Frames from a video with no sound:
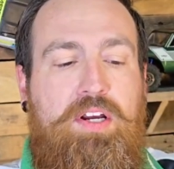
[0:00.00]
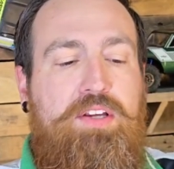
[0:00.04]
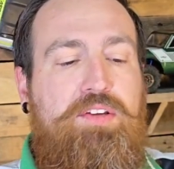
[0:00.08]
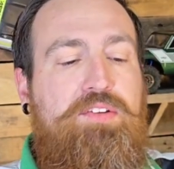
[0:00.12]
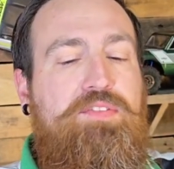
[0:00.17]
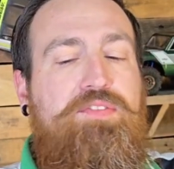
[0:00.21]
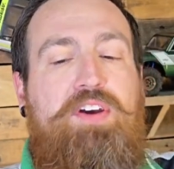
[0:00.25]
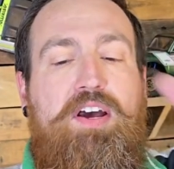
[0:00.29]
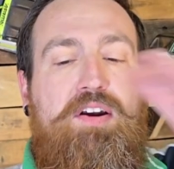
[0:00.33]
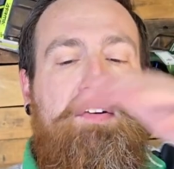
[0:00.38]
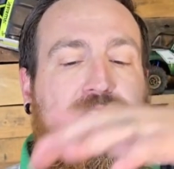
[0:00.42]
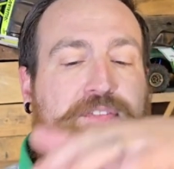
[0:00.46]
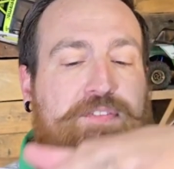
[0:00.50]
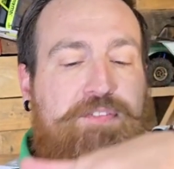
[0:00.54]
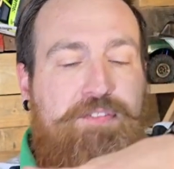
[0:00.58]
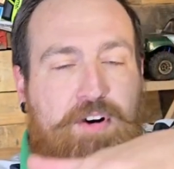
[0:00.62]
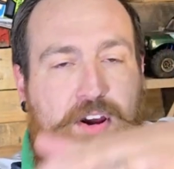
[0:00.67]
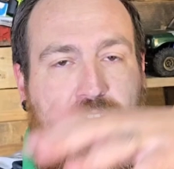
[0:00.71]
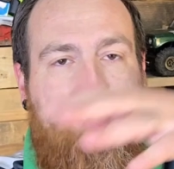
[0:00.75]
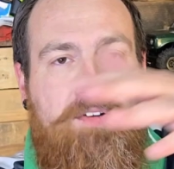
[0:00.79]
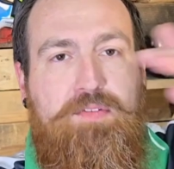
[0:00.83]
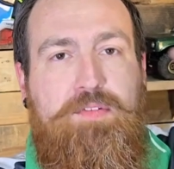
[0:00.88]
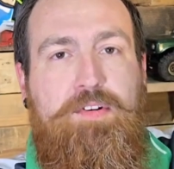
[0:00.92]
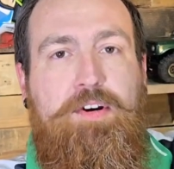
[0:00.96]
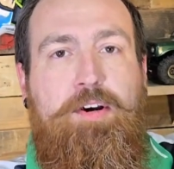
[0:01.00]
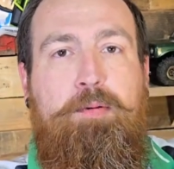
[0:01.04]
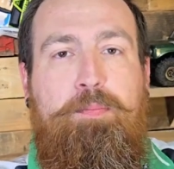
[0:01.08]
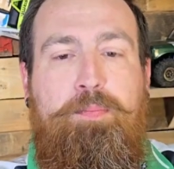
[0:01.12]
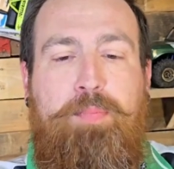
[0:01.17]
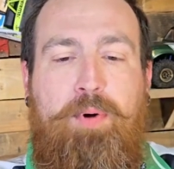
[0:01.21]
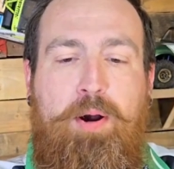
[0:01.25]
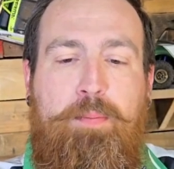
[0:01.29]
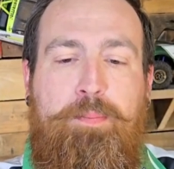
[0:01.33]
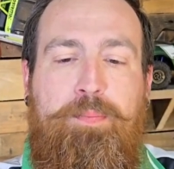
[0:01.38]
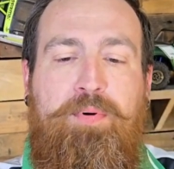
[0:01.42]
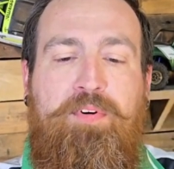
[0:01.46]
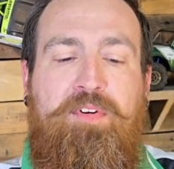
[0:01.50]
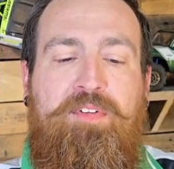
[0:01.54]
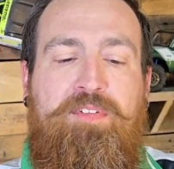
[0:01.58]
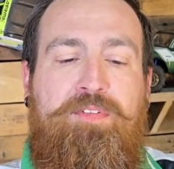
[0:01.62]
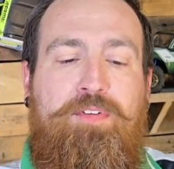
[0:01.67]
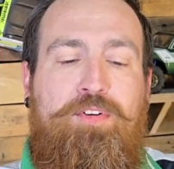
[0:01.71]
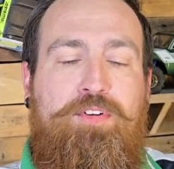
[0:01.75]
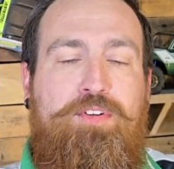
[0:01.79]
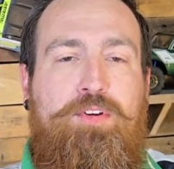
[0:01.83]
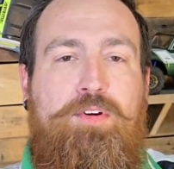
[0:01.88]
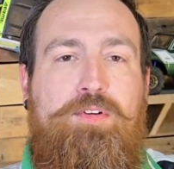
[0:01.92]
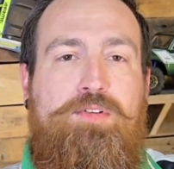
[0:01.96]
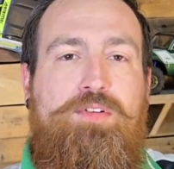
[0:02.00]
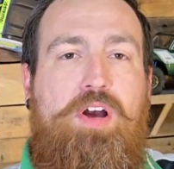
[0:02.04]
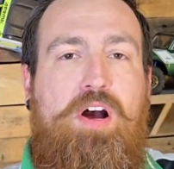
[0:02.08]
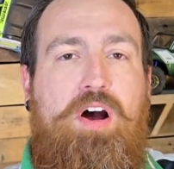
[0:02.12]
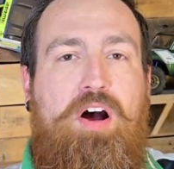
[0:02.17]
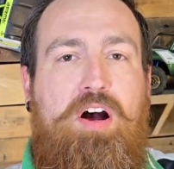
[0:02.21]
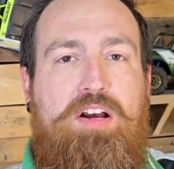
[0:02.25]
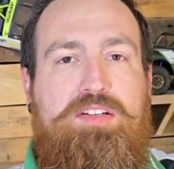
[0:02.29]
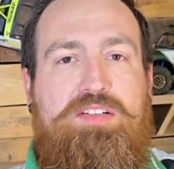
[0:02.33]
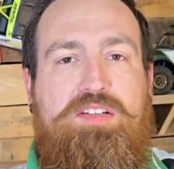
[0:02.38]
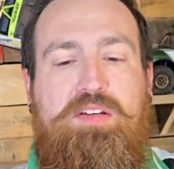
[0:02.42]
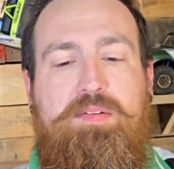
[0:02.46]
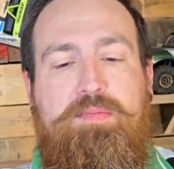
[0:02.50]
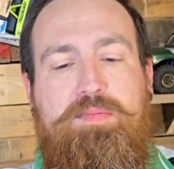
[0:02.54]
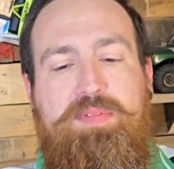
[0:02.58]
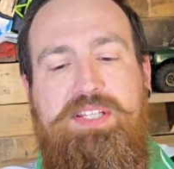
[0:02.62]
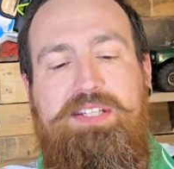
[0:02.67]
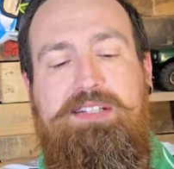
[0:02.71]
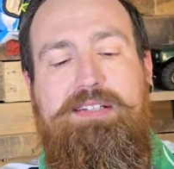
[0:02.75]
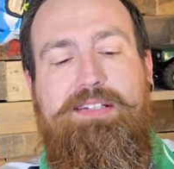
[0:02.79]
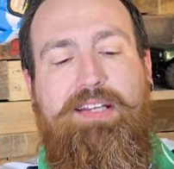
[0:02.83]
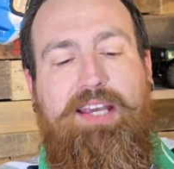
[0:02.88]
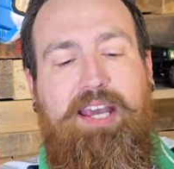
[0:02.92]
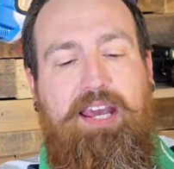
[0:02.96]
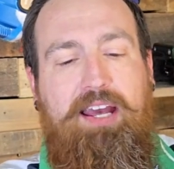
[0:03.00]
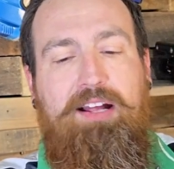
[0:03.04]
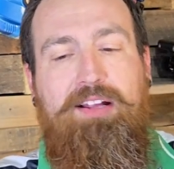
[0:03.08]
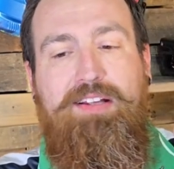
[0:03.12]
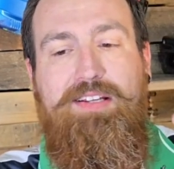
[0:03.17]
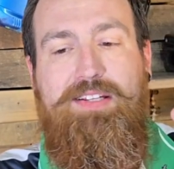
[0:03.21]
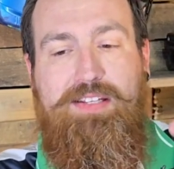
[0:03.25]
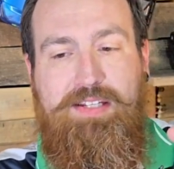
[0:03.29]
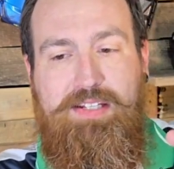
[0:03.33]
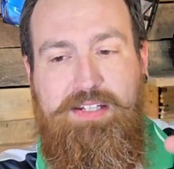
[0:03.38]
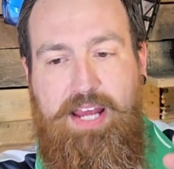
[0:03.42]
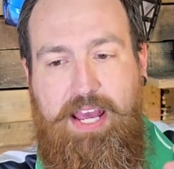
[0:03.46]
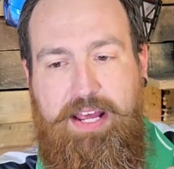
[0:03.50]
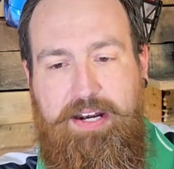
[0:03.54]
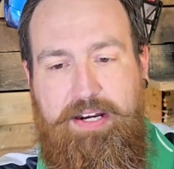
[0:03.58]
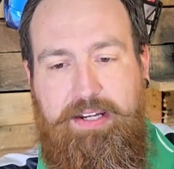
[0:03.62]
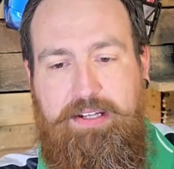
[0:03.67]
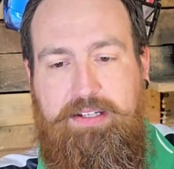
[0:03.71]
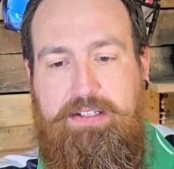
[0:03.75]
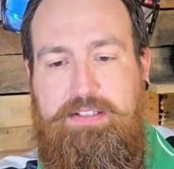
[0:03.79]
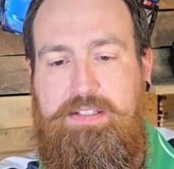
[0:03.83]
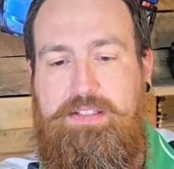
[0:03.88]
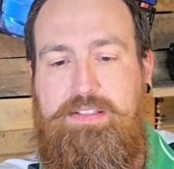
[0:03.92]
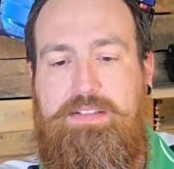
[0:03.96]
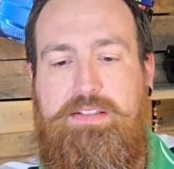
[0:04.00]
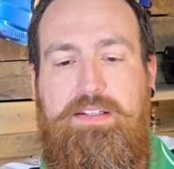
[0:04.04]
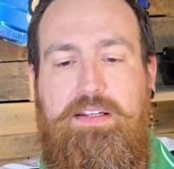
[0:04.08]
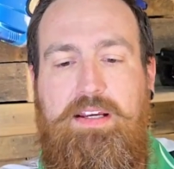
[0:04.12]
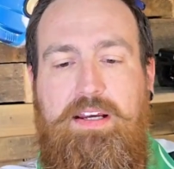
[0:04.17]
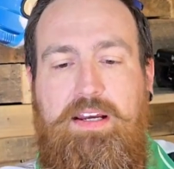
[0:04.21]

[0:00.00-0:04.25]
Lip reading: You've got a front and rear bumper for those awesome scale aesthetics.